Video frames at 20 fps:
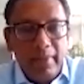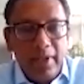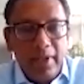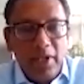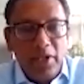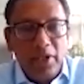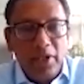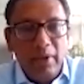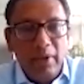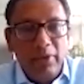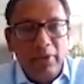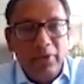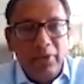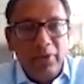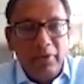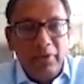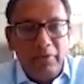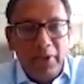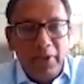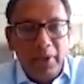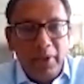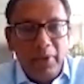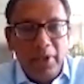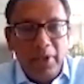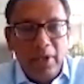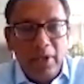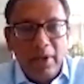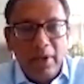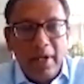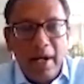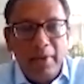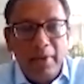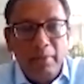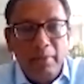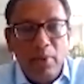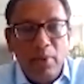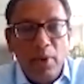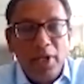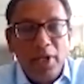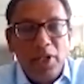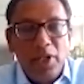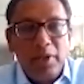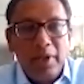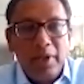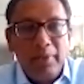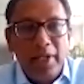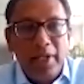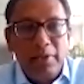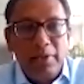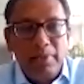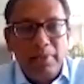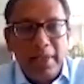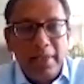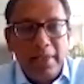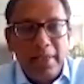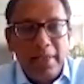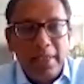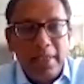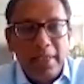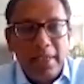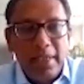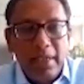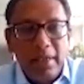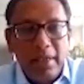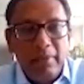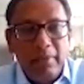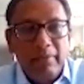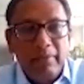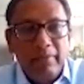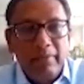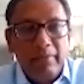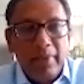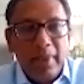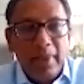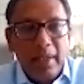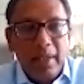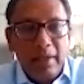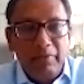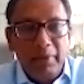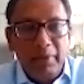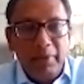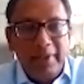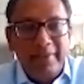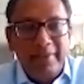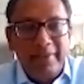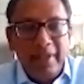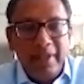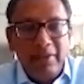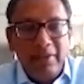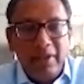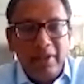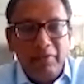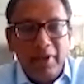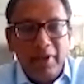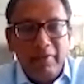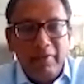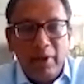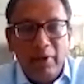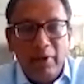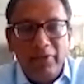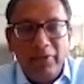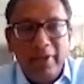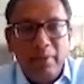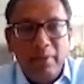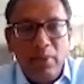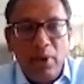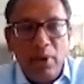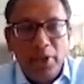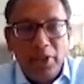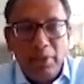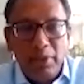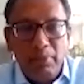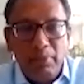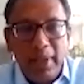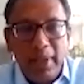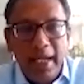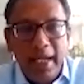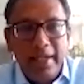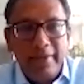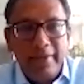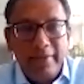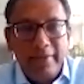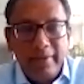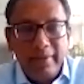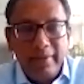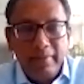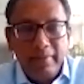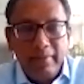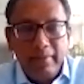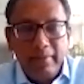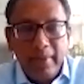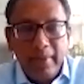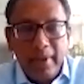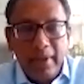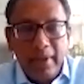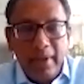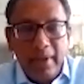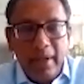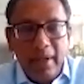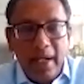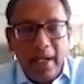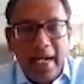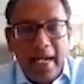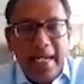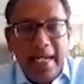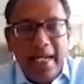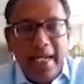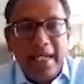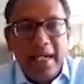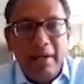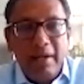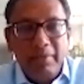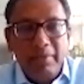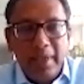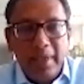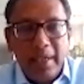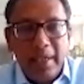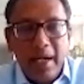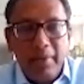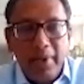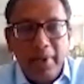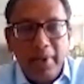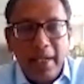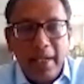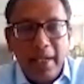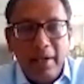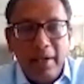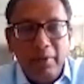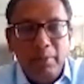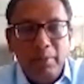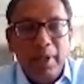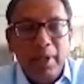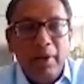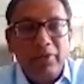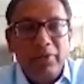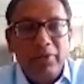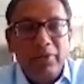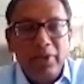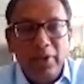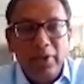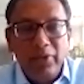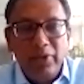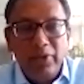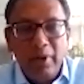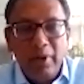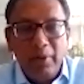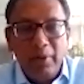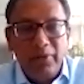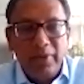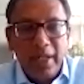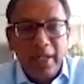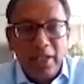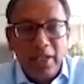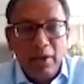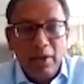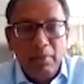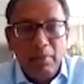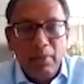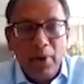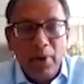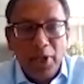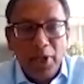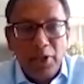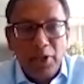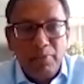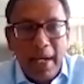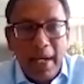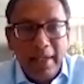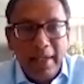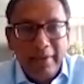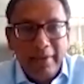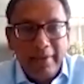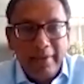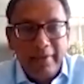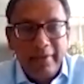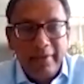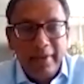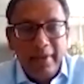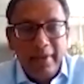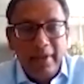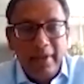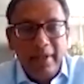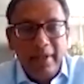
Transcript: You should also review your current mortgage arrangements. For instance, if you have an offset mortgage in place, any income in your current account will be used to offset your mortgage balance.